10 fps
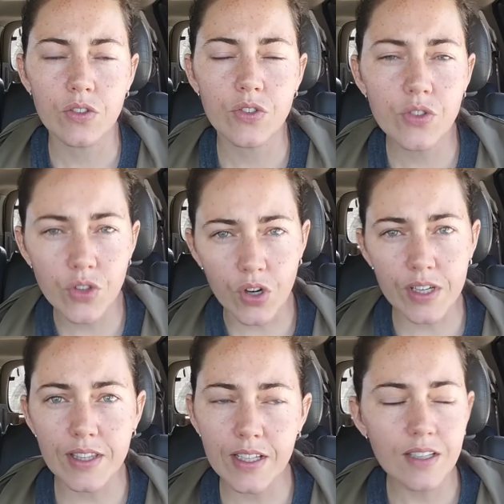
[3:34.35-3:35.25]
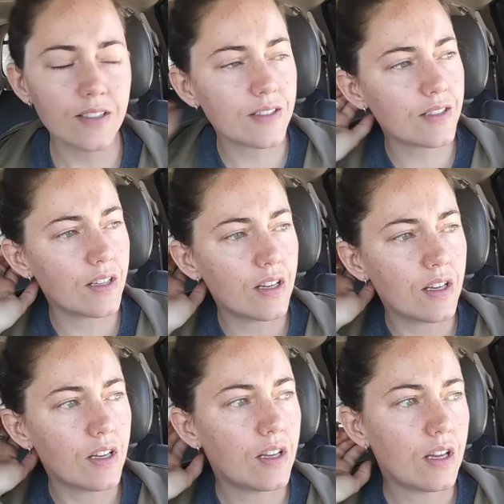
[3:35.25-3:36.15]
started this,
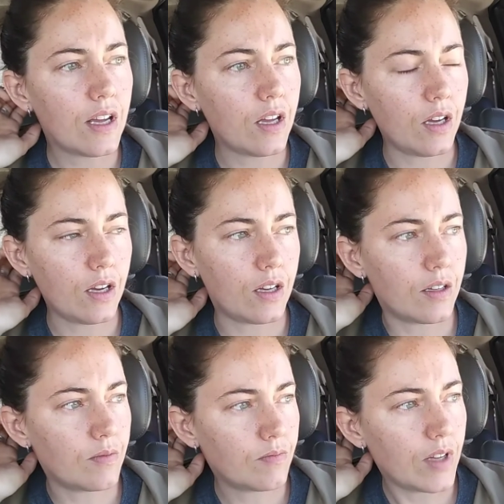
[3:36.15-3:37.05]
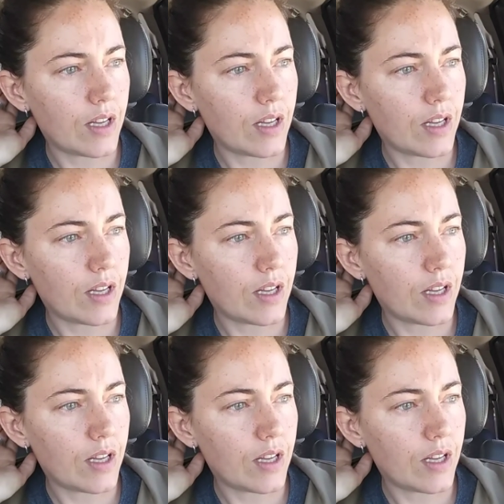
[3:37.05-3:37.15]
and